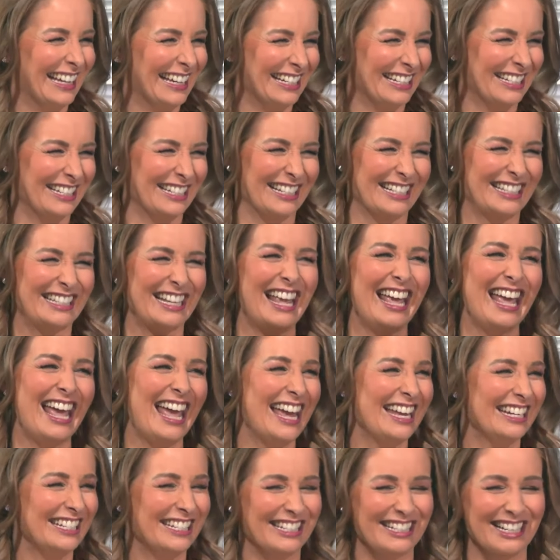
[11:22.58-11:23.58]
Absolutely.
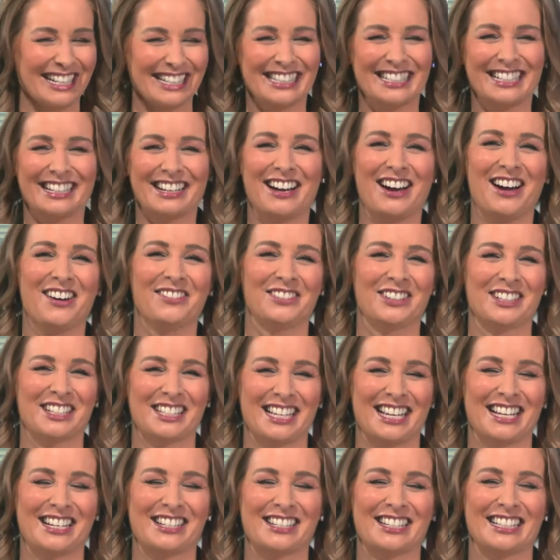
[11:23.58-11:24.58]
just, it's just a
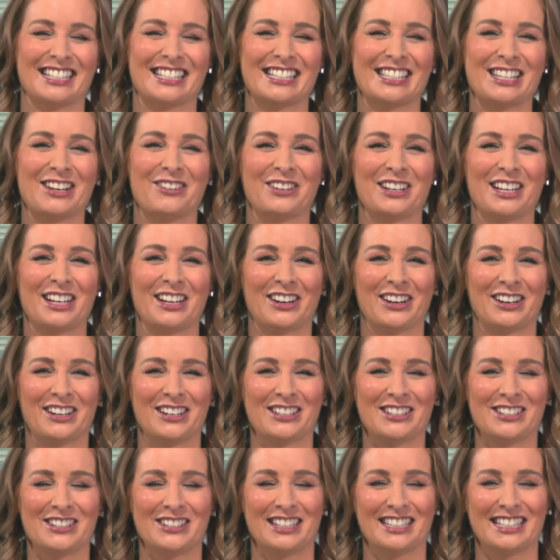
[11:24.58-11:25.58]
conversation, so we
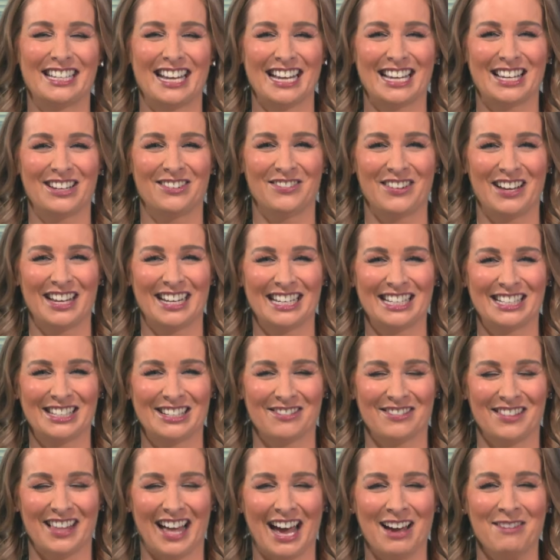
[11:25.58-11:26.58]
encourage you to take
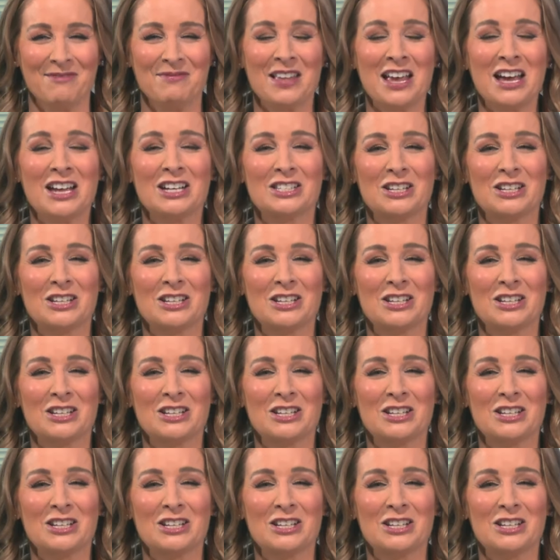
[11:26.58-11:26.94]
advantage of that.